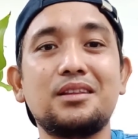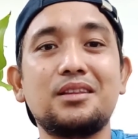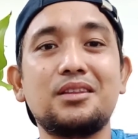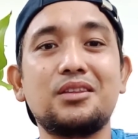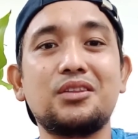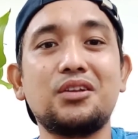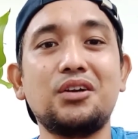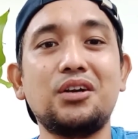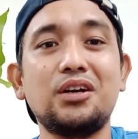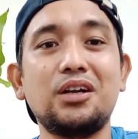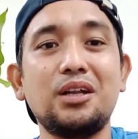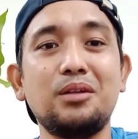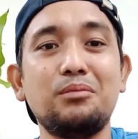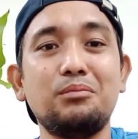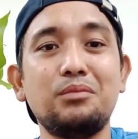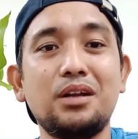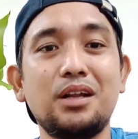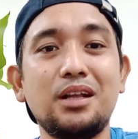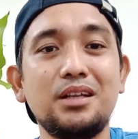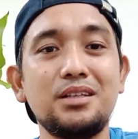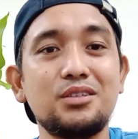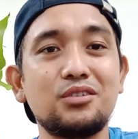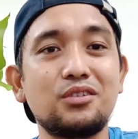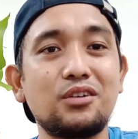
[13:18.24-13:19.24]
13
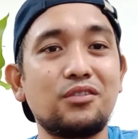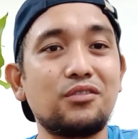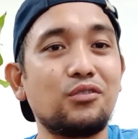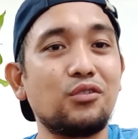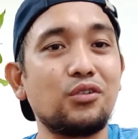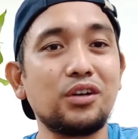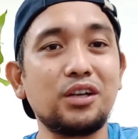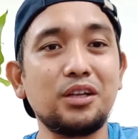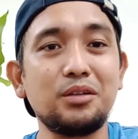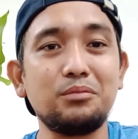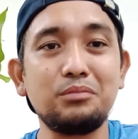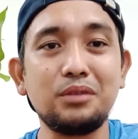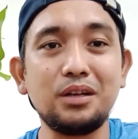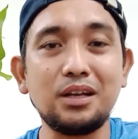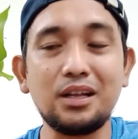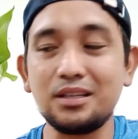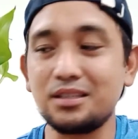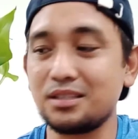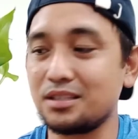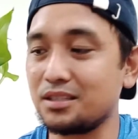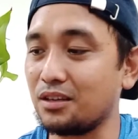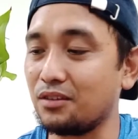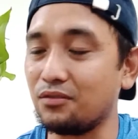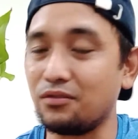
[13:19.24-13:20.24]
minutes or 14
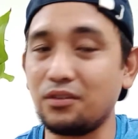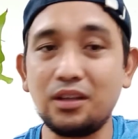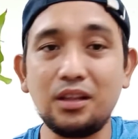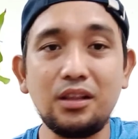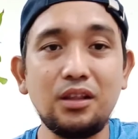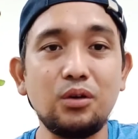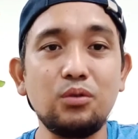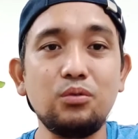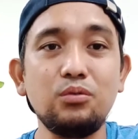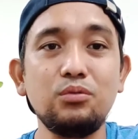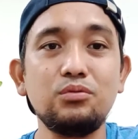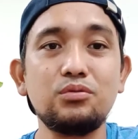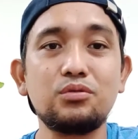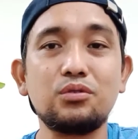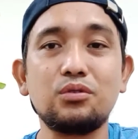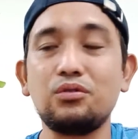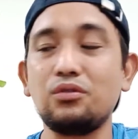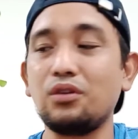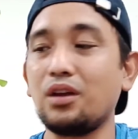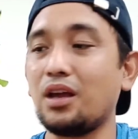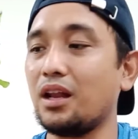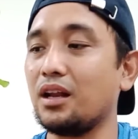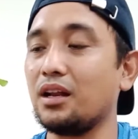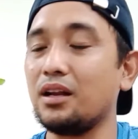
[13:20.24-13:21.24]
minutes a video, so
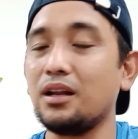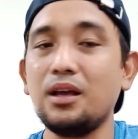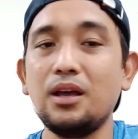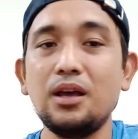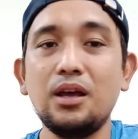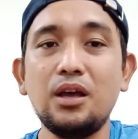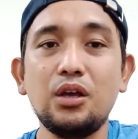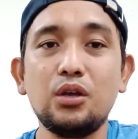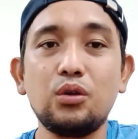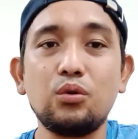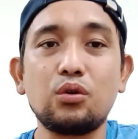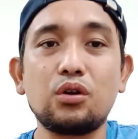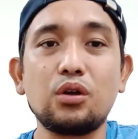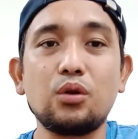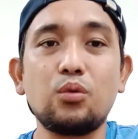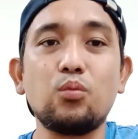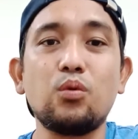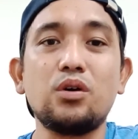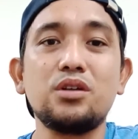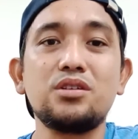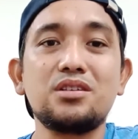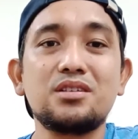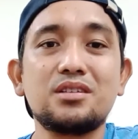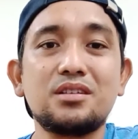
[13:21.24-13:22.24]
you can
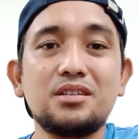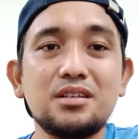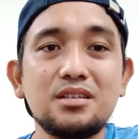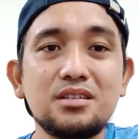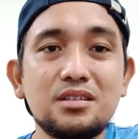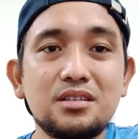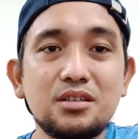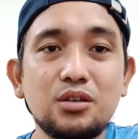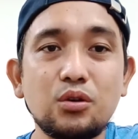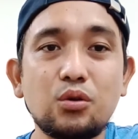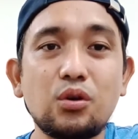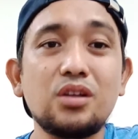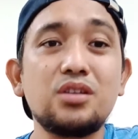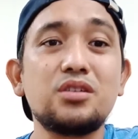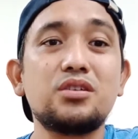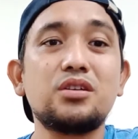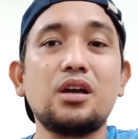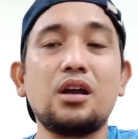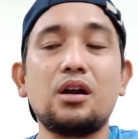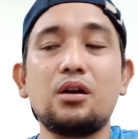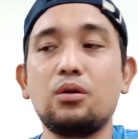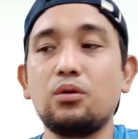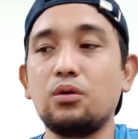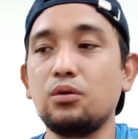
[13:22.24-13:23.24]
watch this. You can
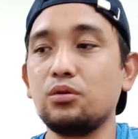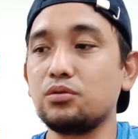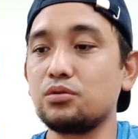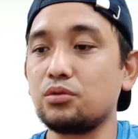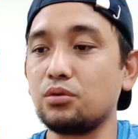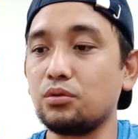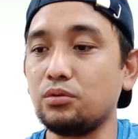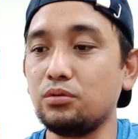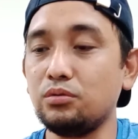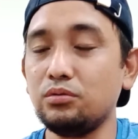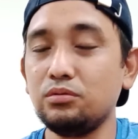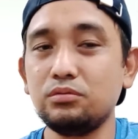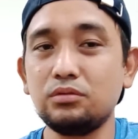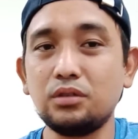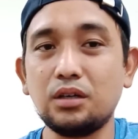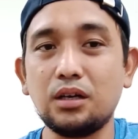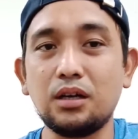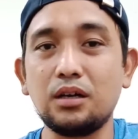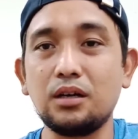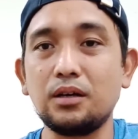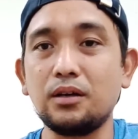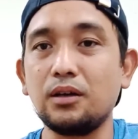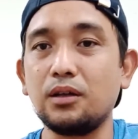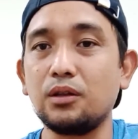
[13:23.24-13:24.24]
share also
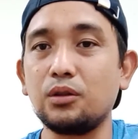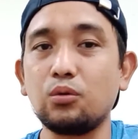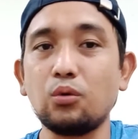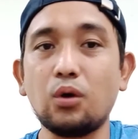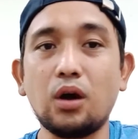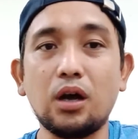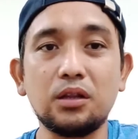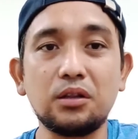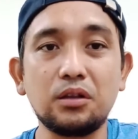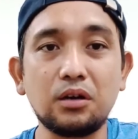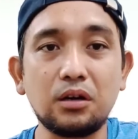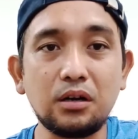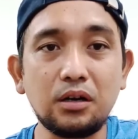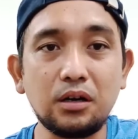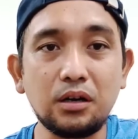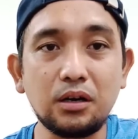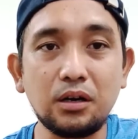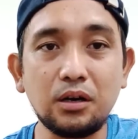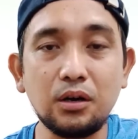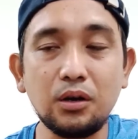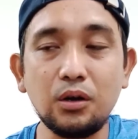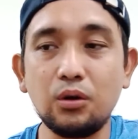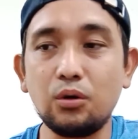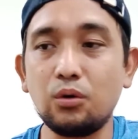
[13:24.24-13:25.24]
to other
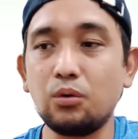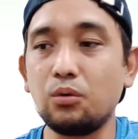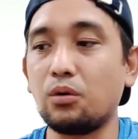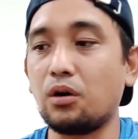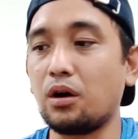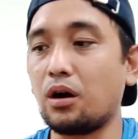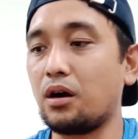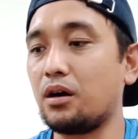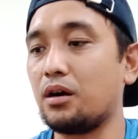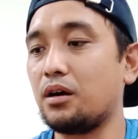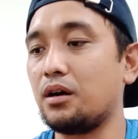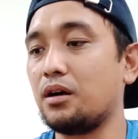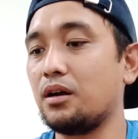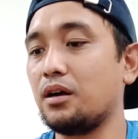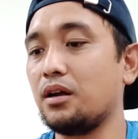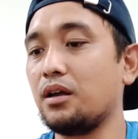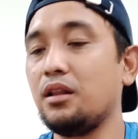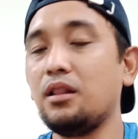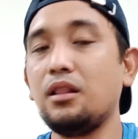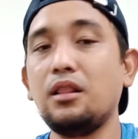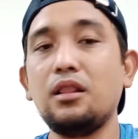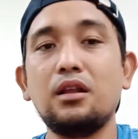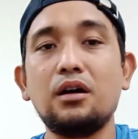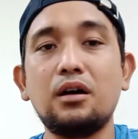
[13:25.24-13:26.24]
who are
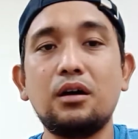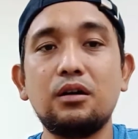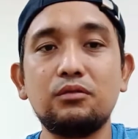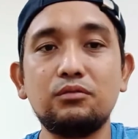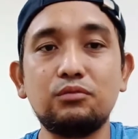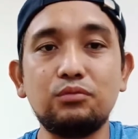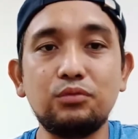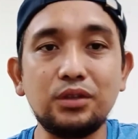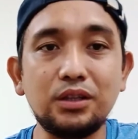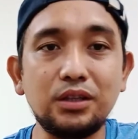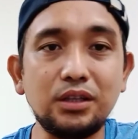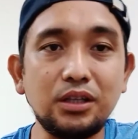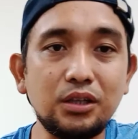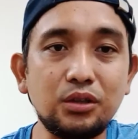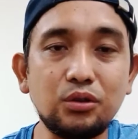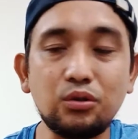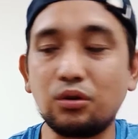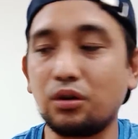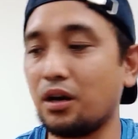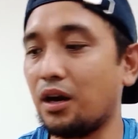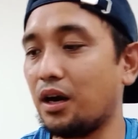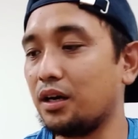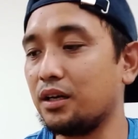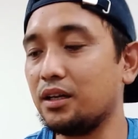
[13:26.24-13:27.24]
in love with indoor
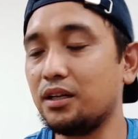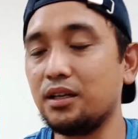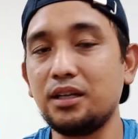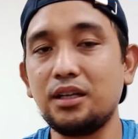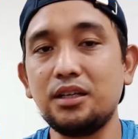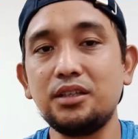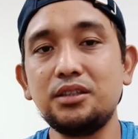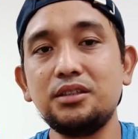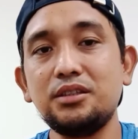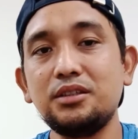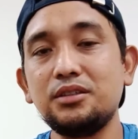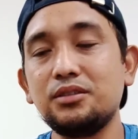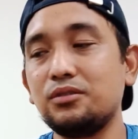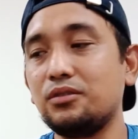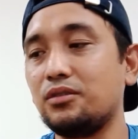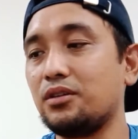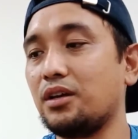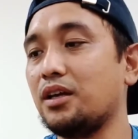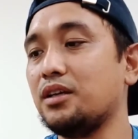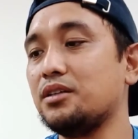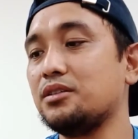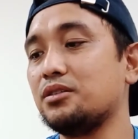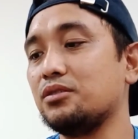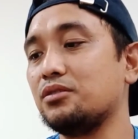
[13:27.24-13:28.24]
gardening.
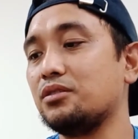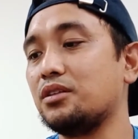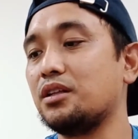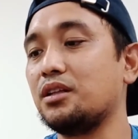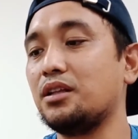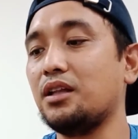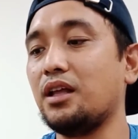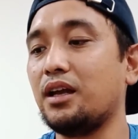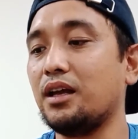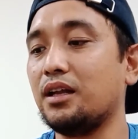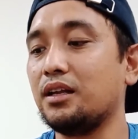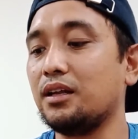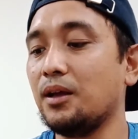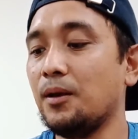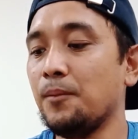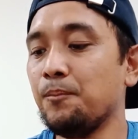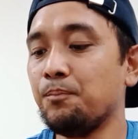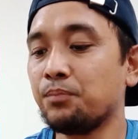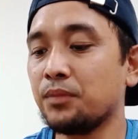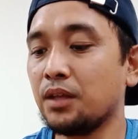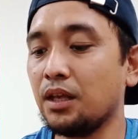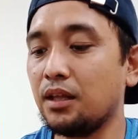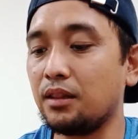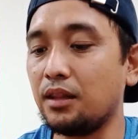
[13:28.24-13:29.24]
Okay, so that
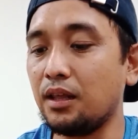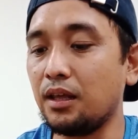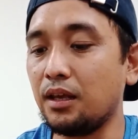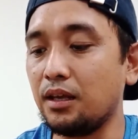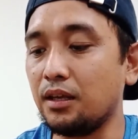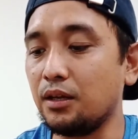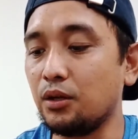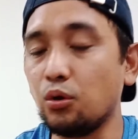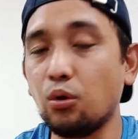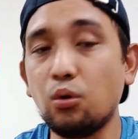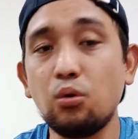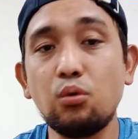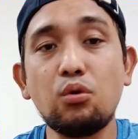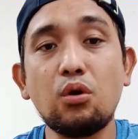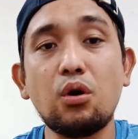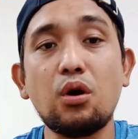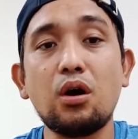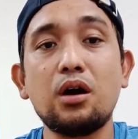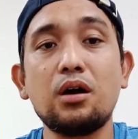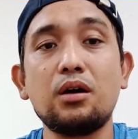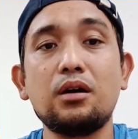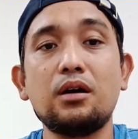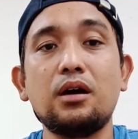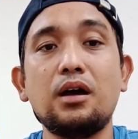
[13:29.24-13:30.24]
they know
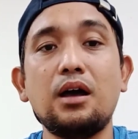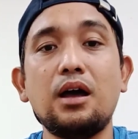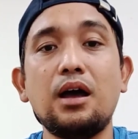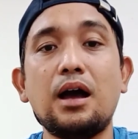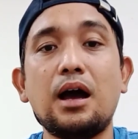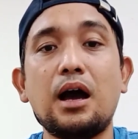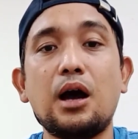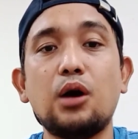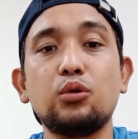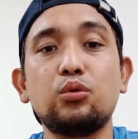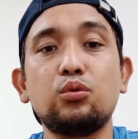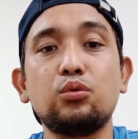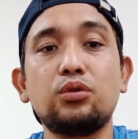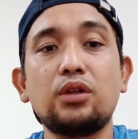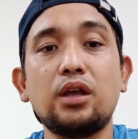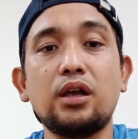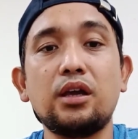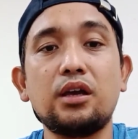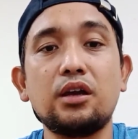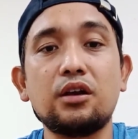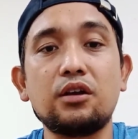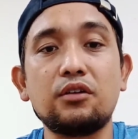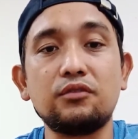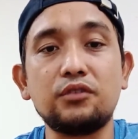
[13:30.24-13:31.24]
how to take
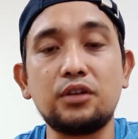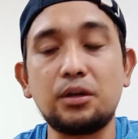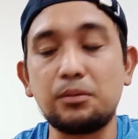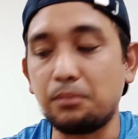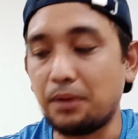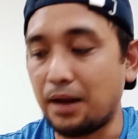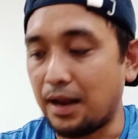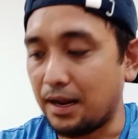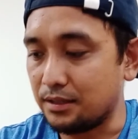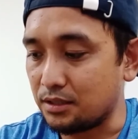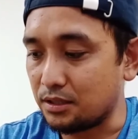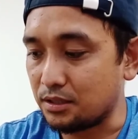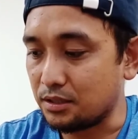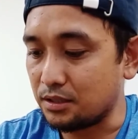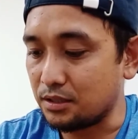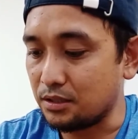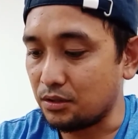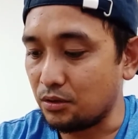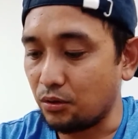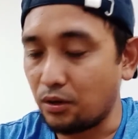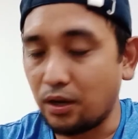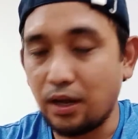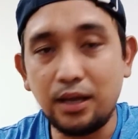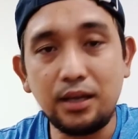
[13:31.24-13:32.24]
care of their plants.
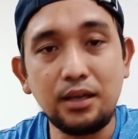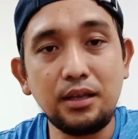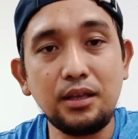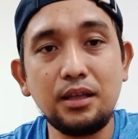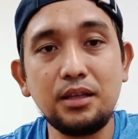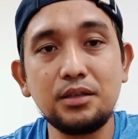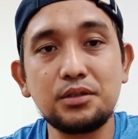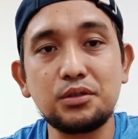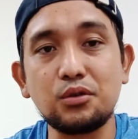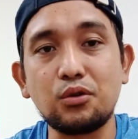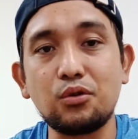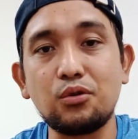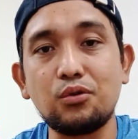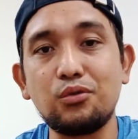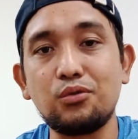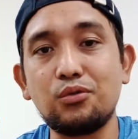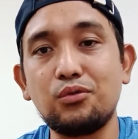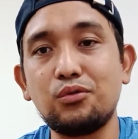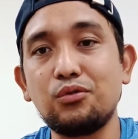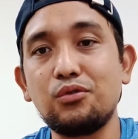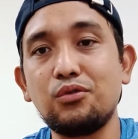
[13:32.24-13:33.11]
Okay, so